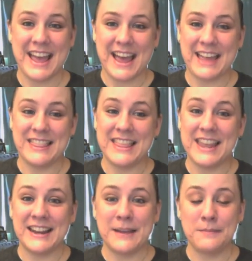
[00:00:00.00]
And
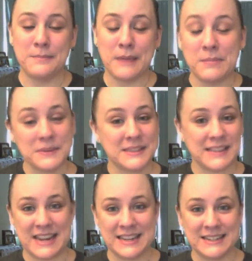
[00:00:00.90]
then people
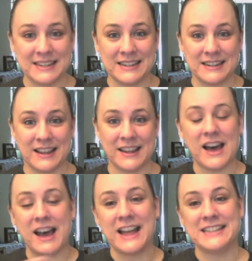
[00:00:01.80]
sinned and
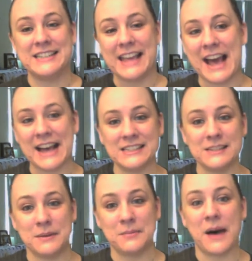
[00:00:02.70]
God had to
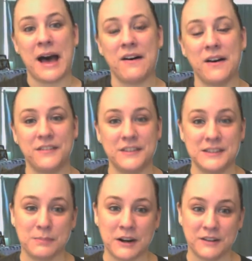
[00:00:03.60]
cast people out of his
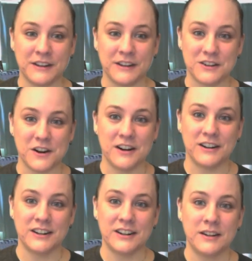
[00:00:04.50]
perfect
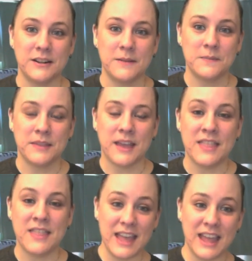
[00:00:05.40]
garden.
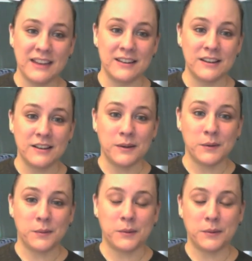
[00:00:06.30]
And then
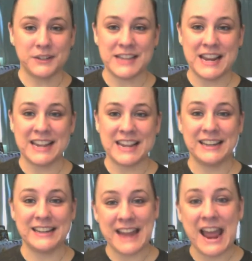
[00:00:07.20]
what we're
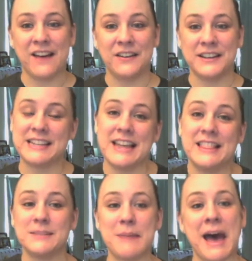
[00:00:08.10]
seeing now is again
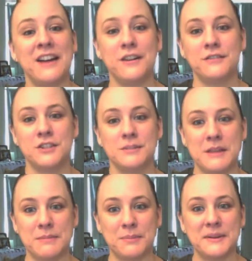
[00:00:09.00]
this pattern of just
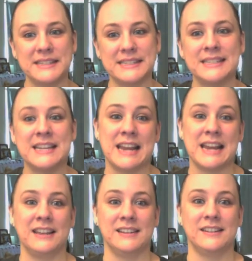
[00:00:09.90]
people sinning.